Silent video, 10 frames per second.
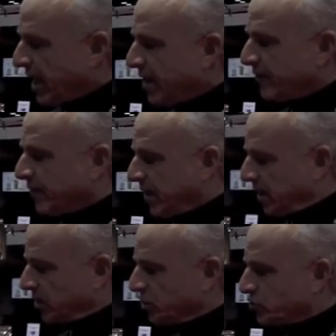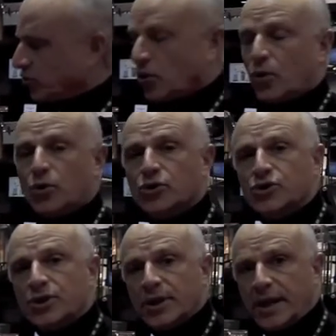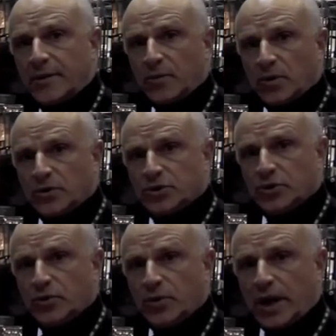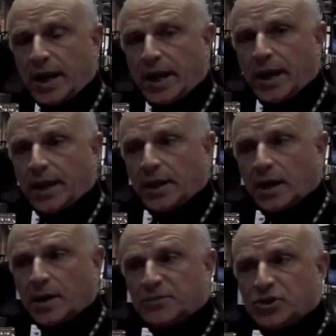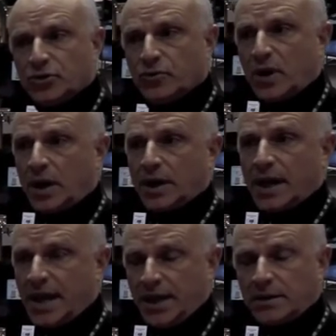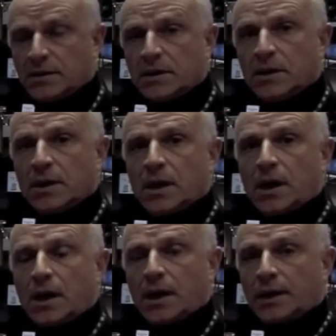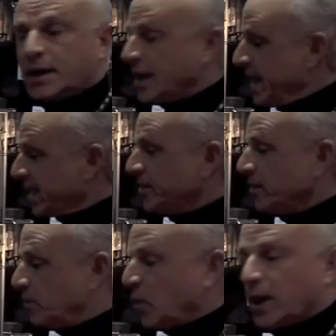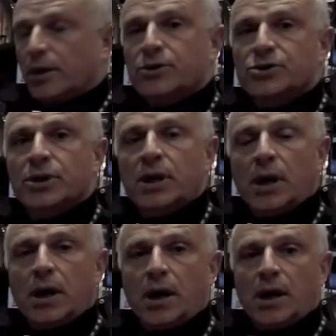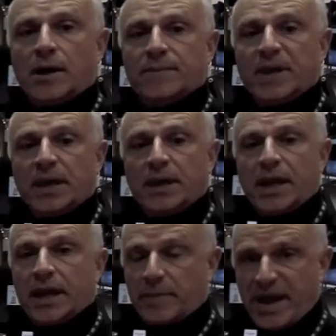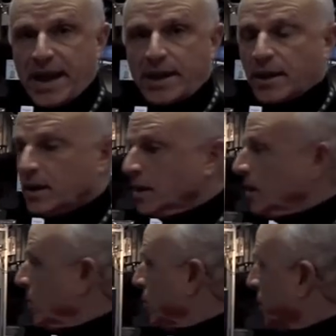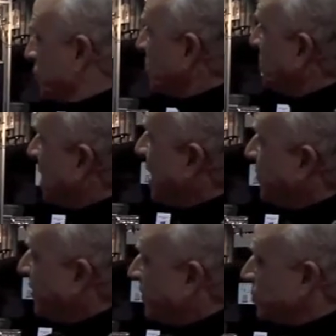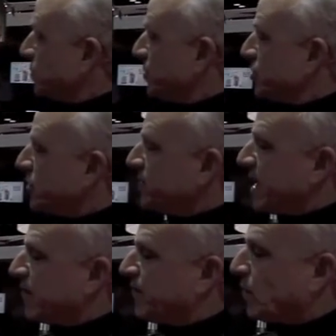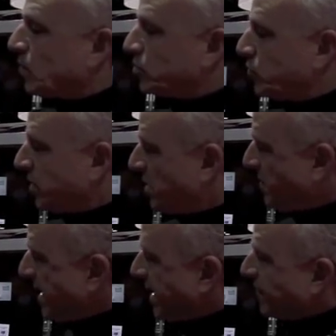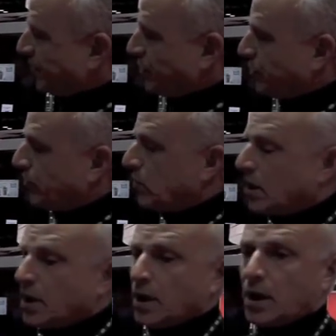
We have uh, controls that will do a up to uh, eight uh, connected boilers um, in, in a bank. We're going to supply reverse return manifolds with the bank of two.